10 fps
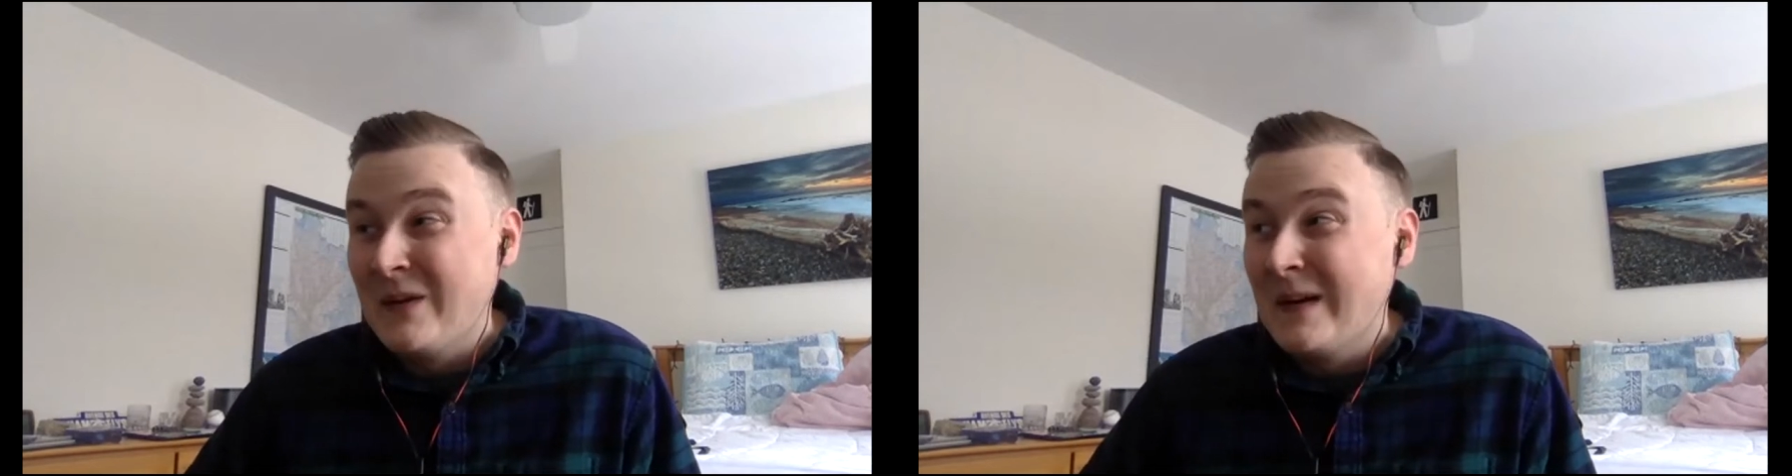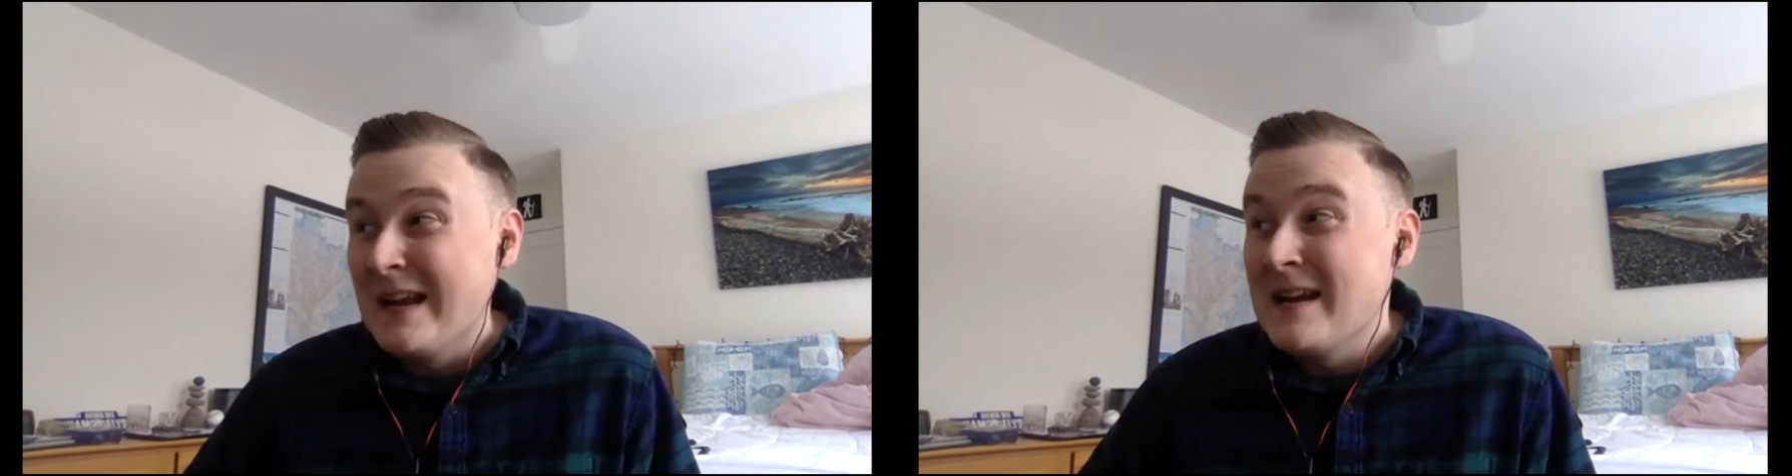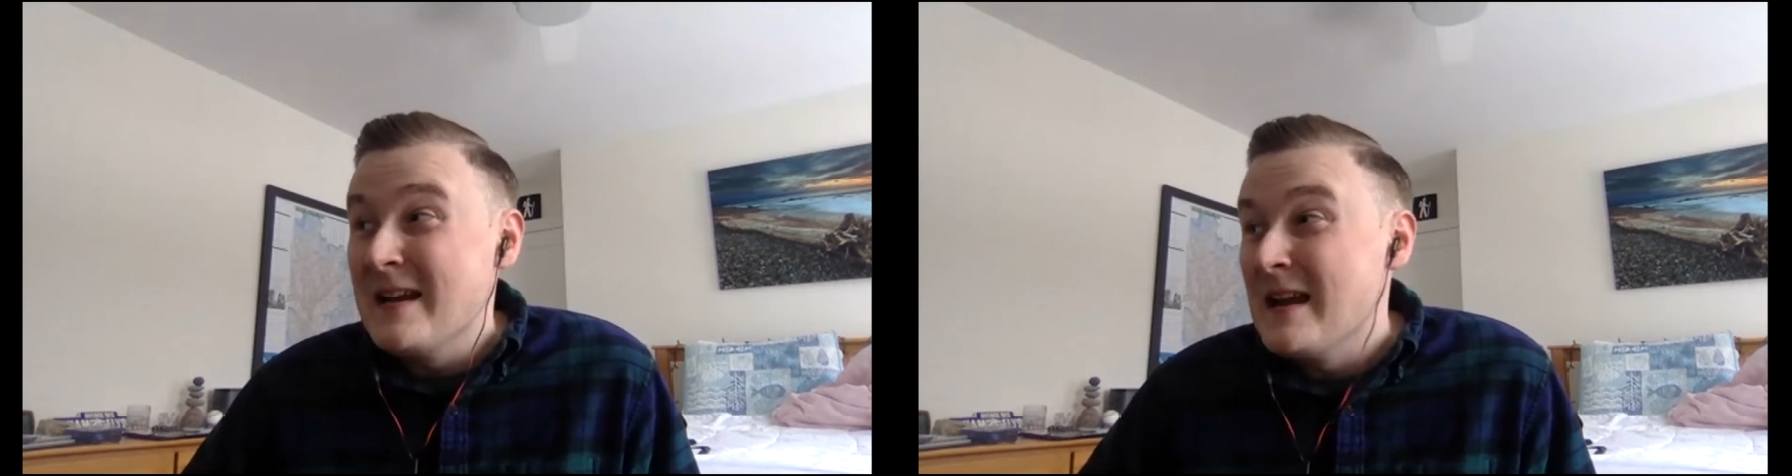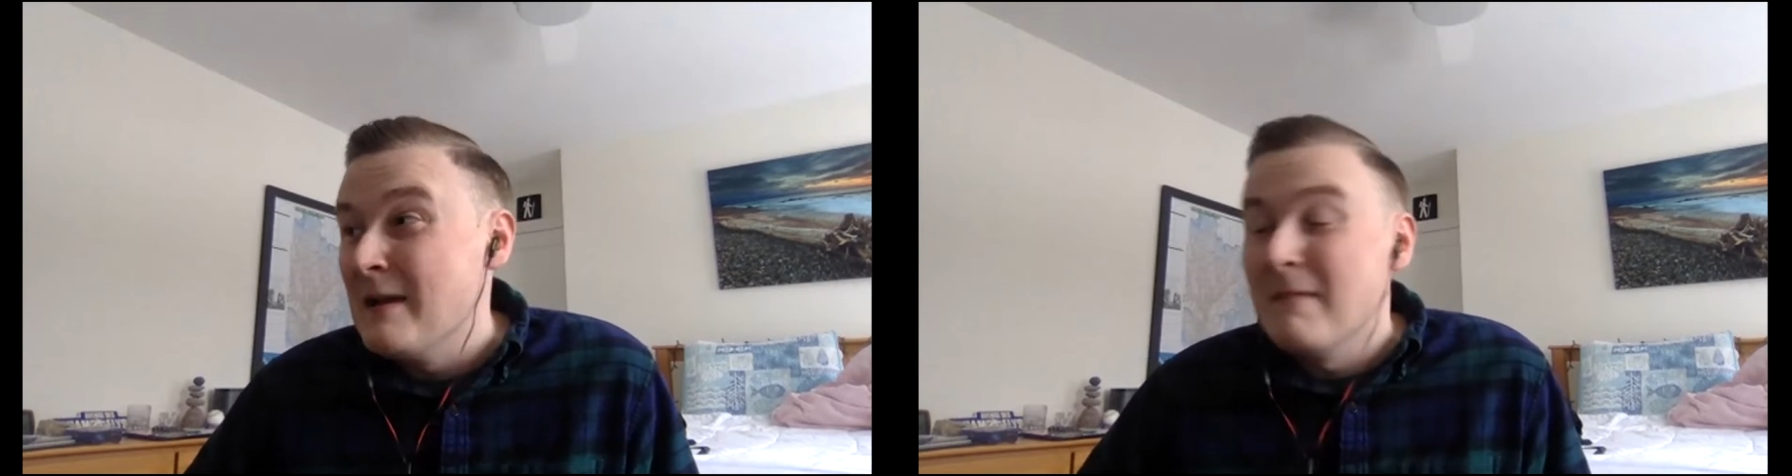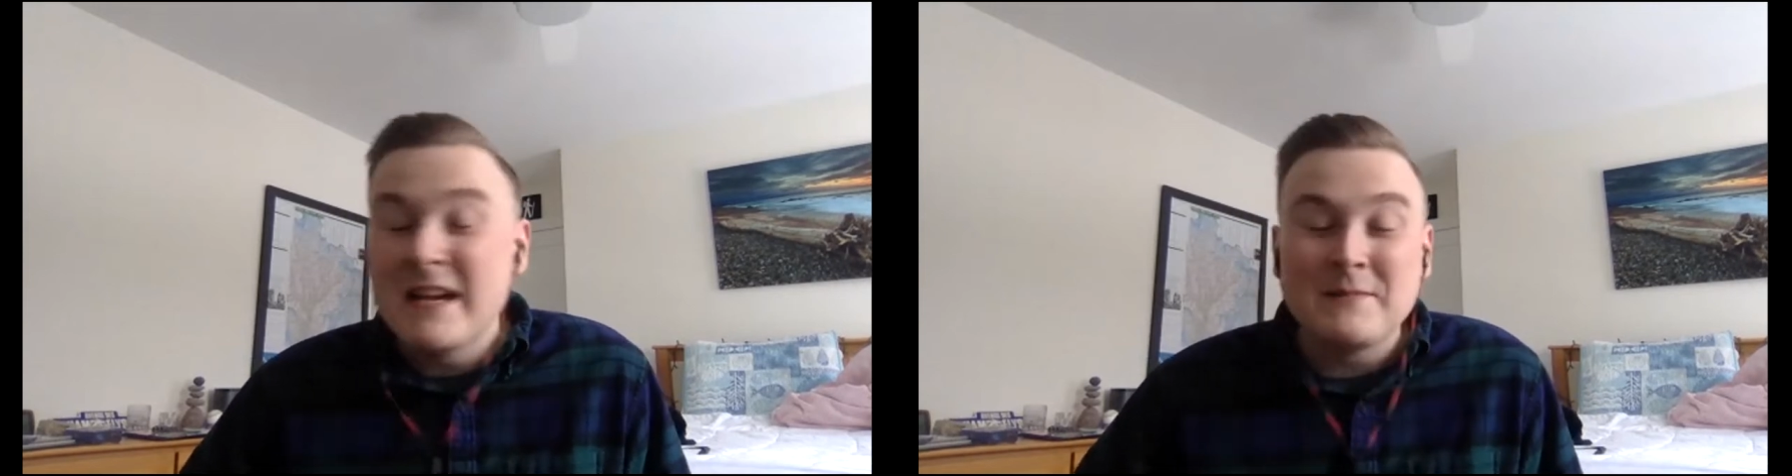
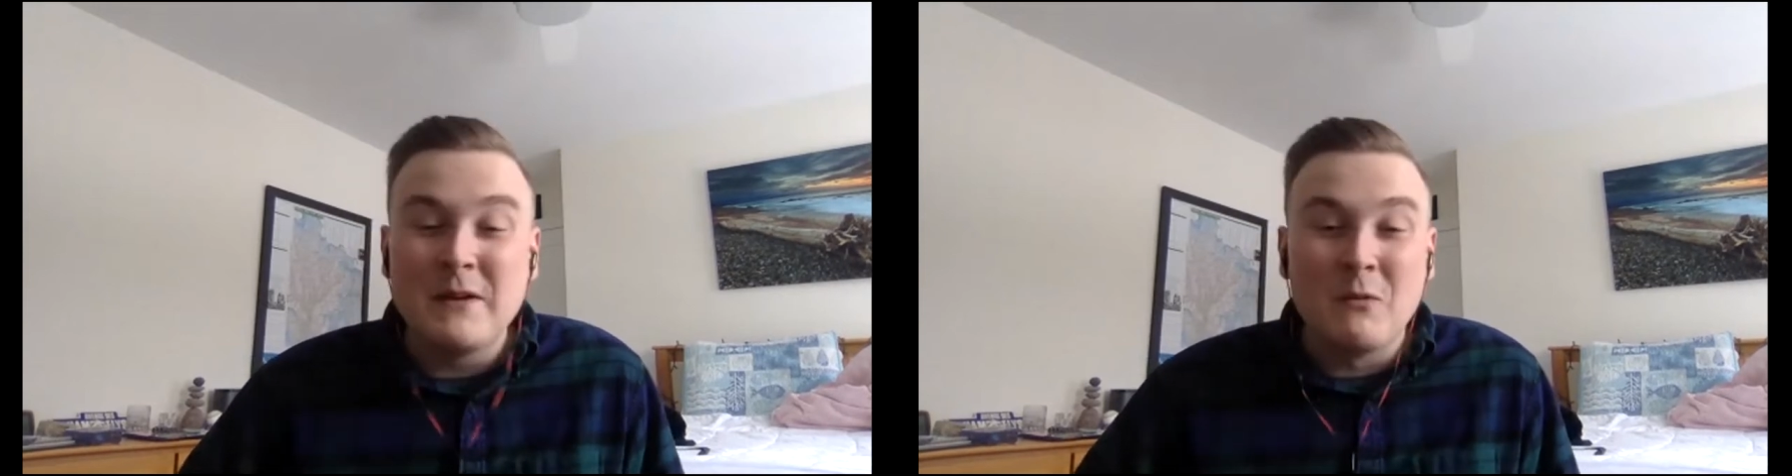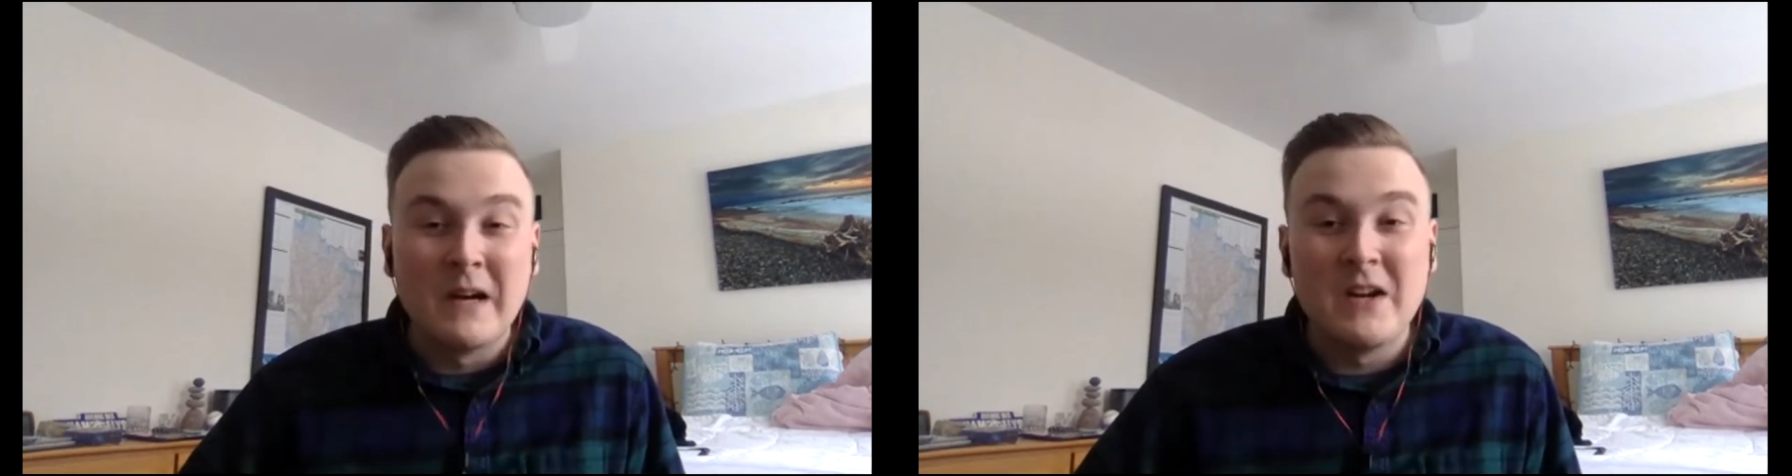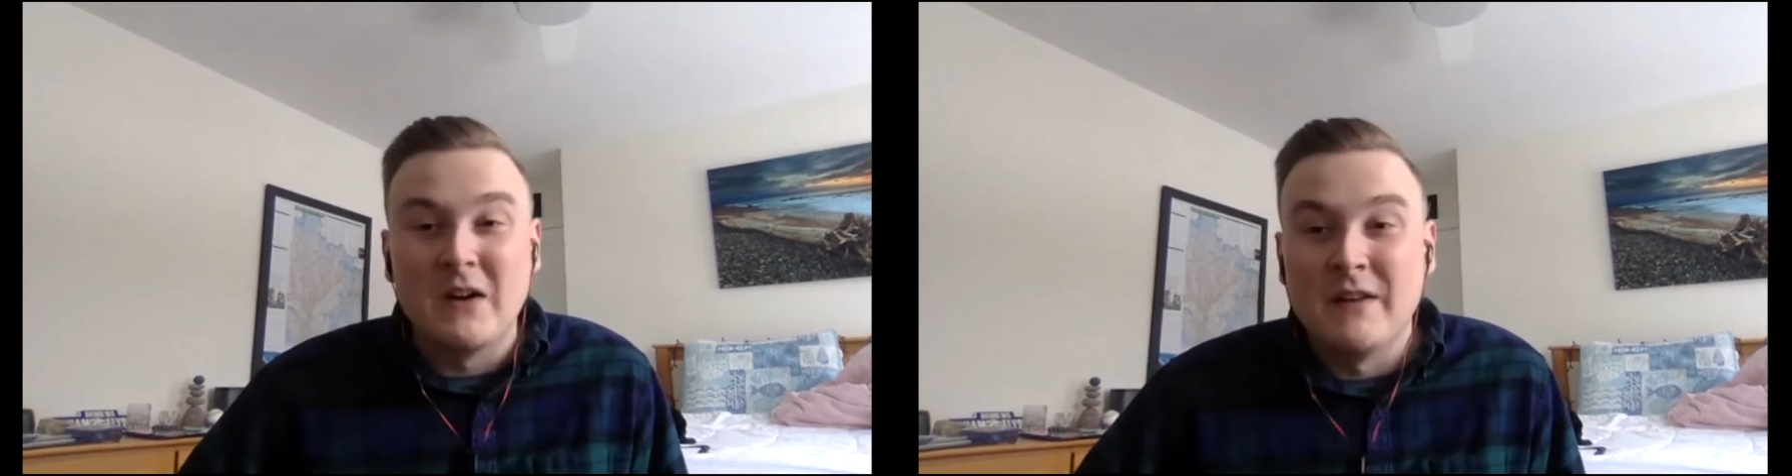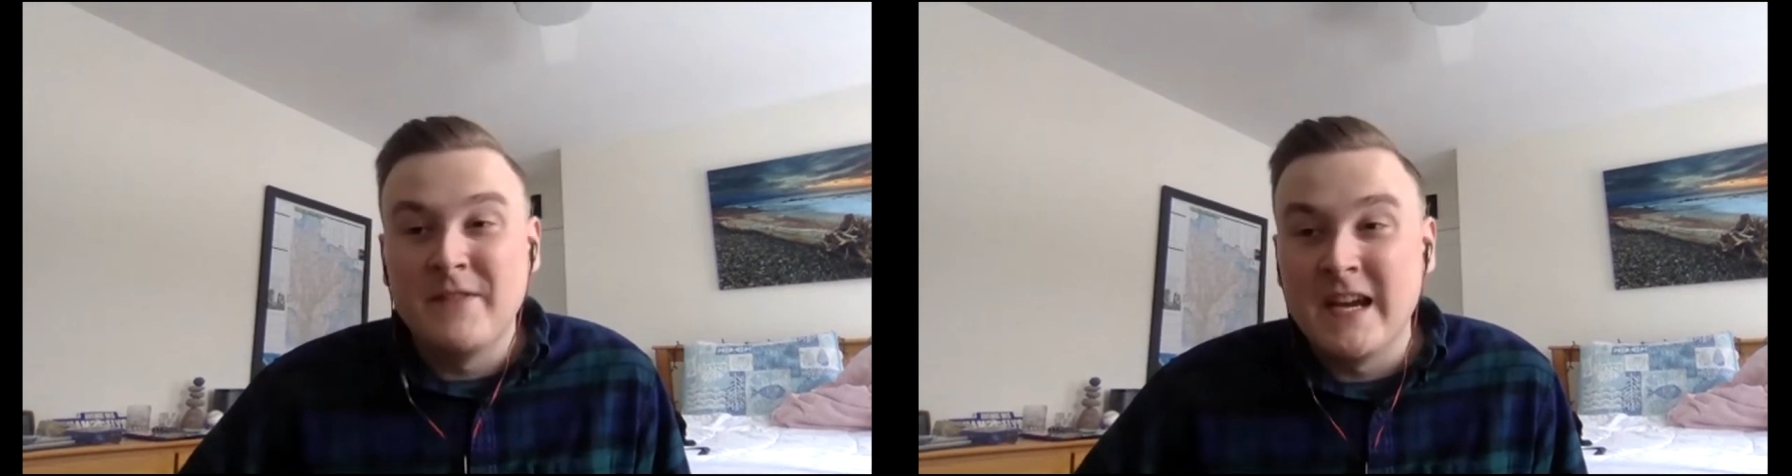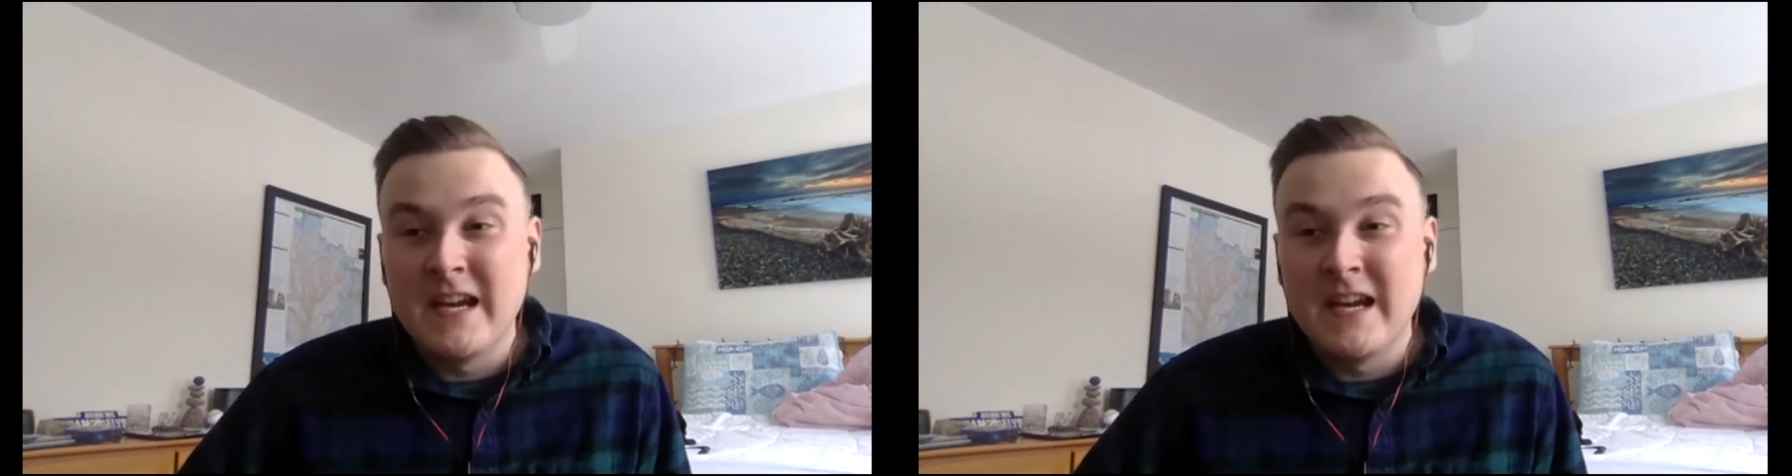it makes me wonder if